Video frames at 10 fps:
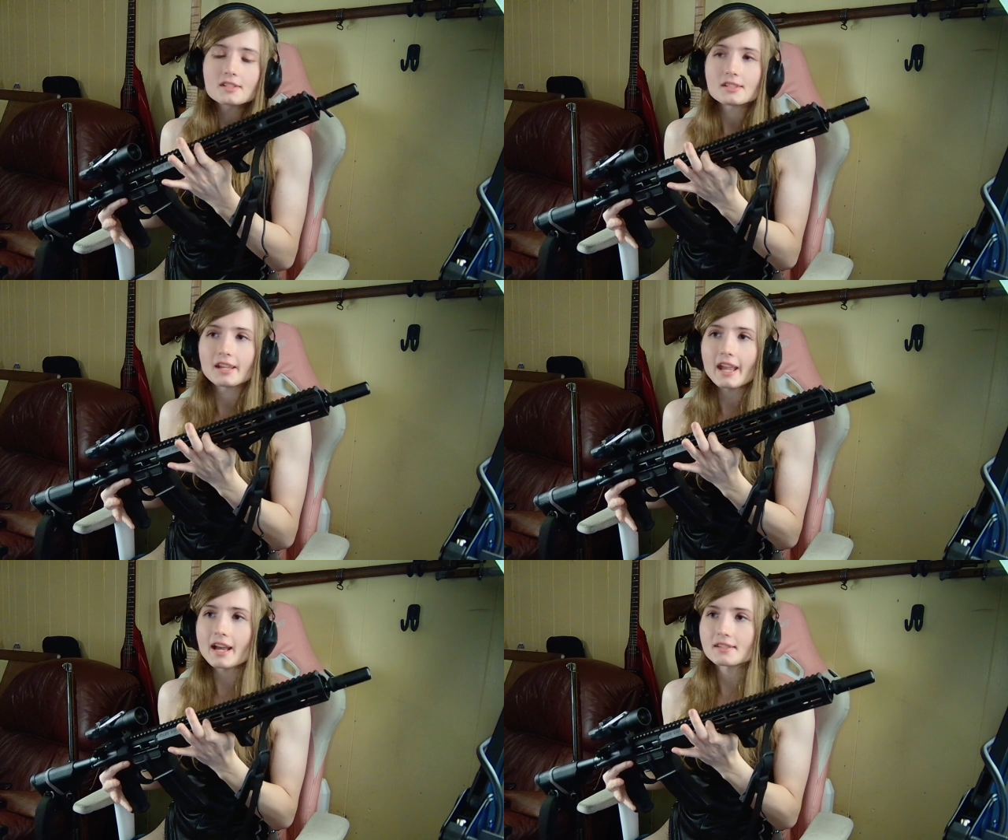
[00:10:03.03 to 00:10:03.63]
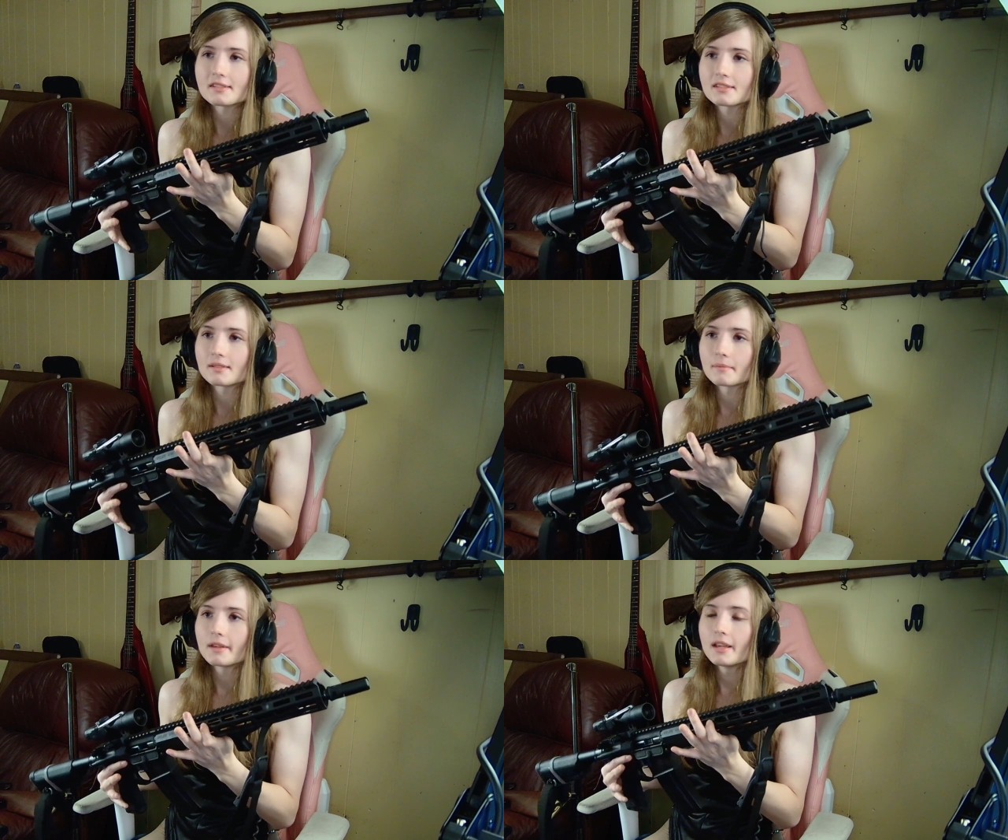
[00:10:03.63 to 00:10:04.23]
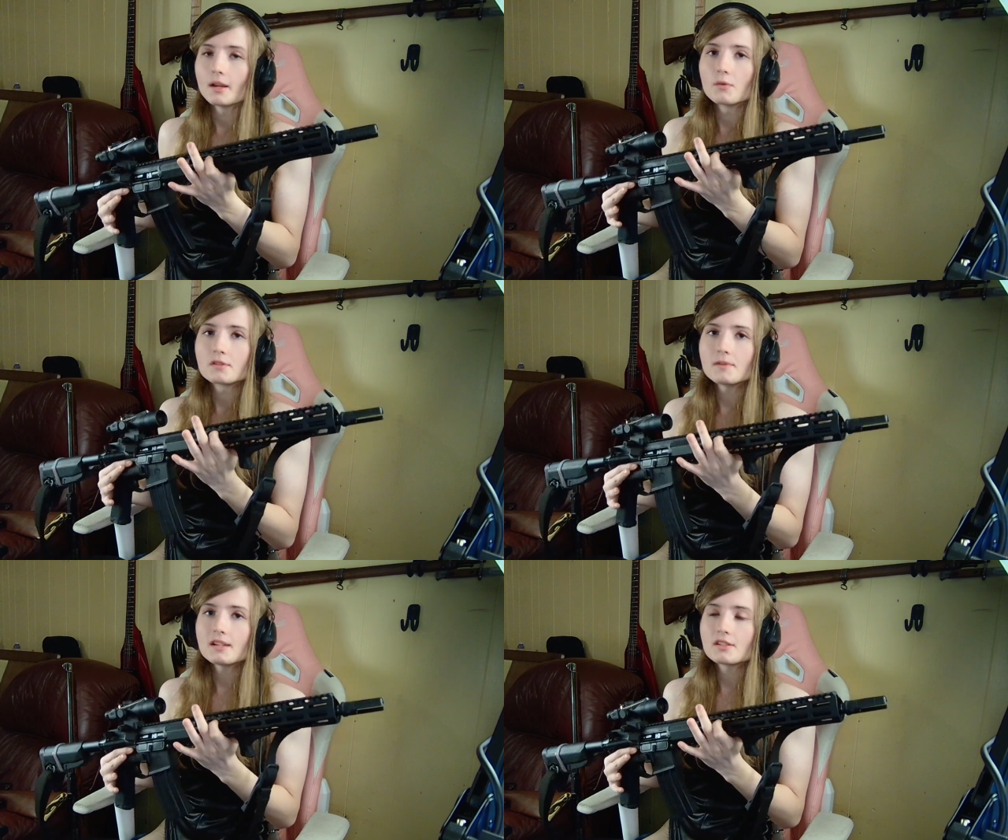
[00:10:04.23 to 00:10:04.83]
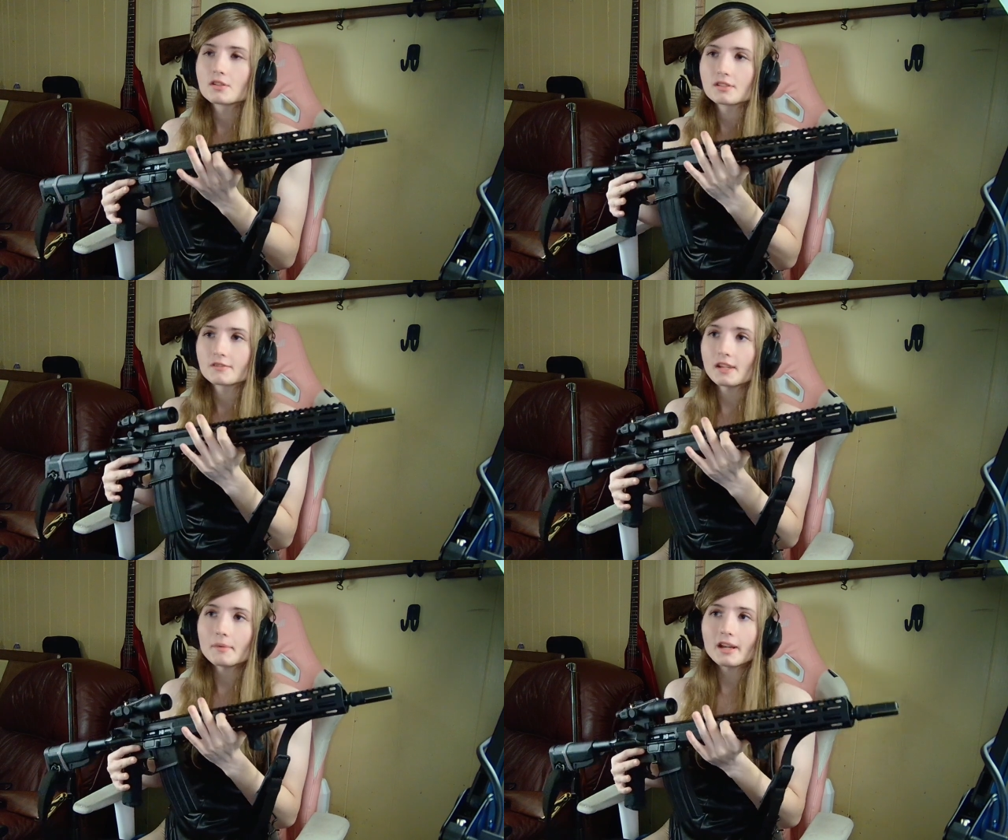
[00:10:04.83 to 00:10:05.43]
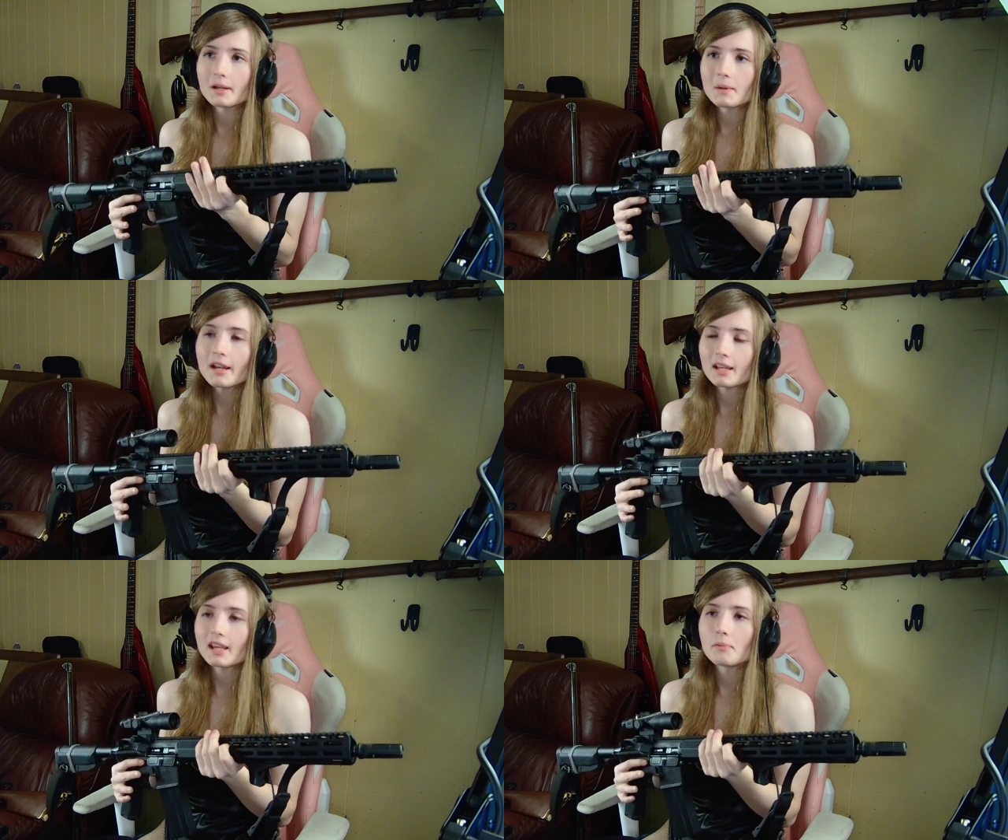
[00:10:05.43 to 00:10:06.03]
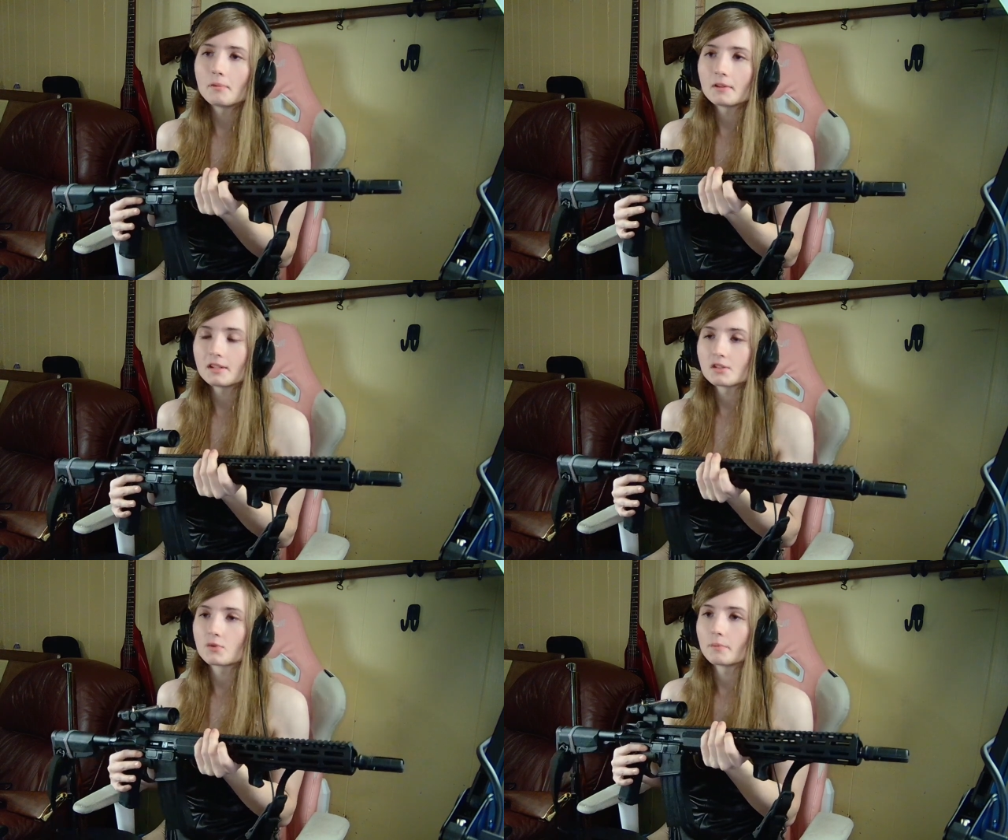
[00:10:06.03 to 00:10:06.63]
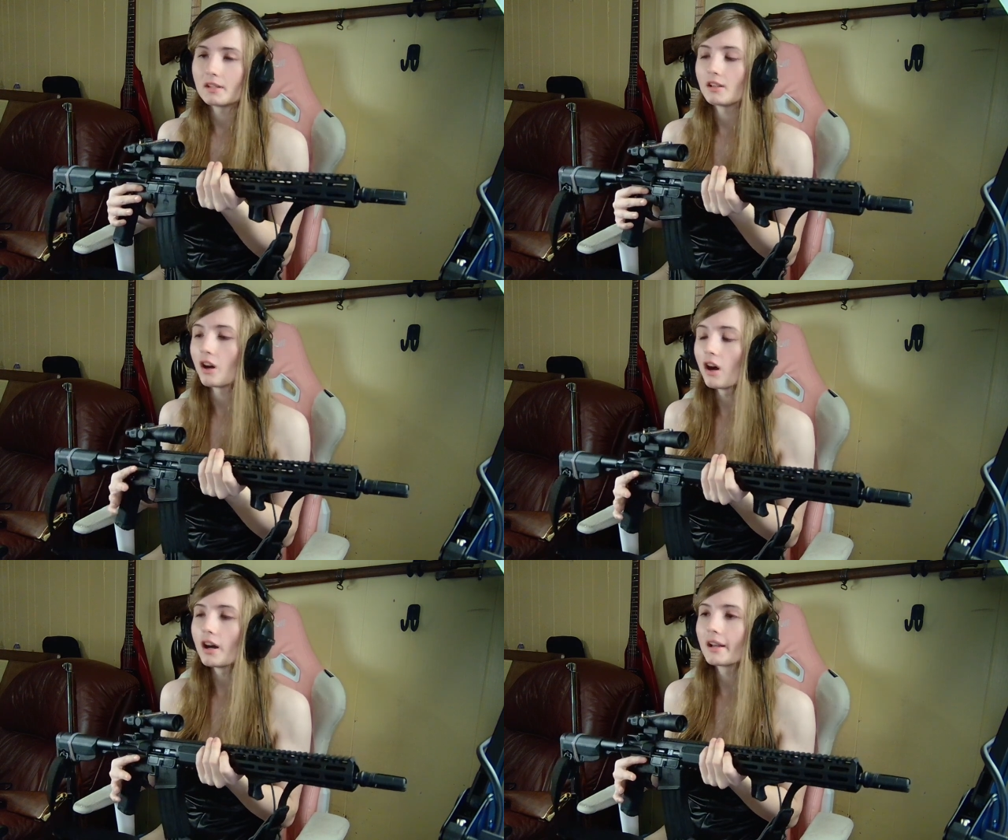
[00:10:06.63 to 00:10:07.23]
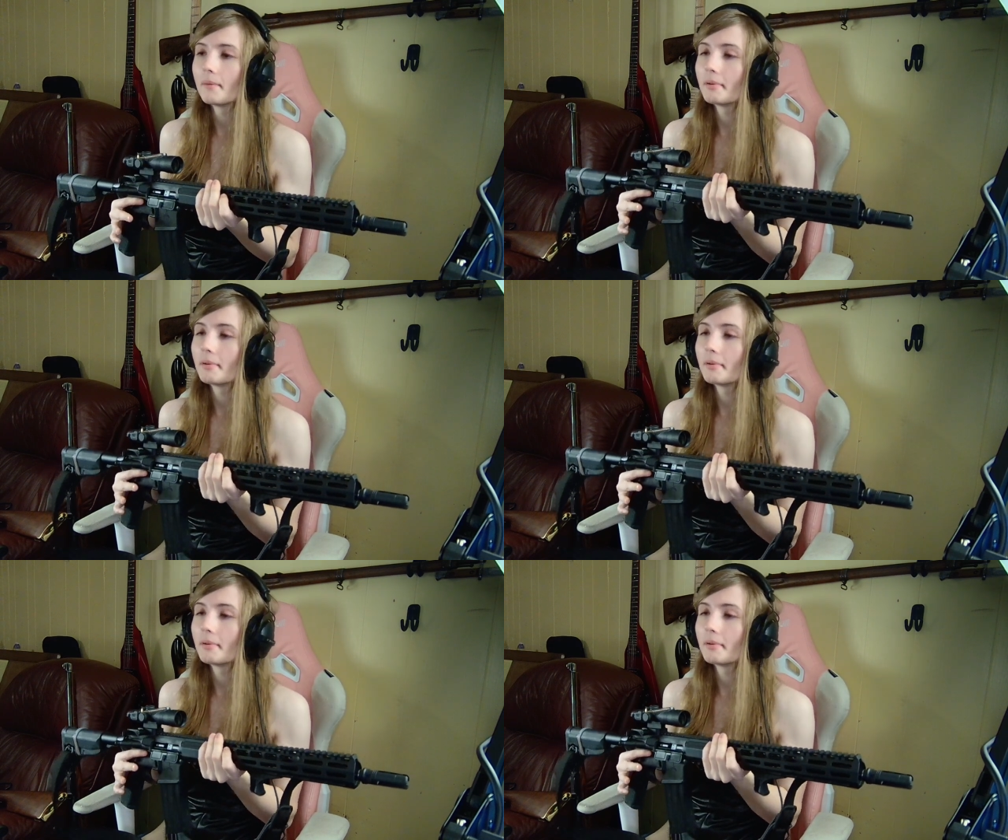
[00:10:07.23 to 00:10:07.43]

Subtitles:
is the gas system, which means your semi-automatic capabilities will be gone,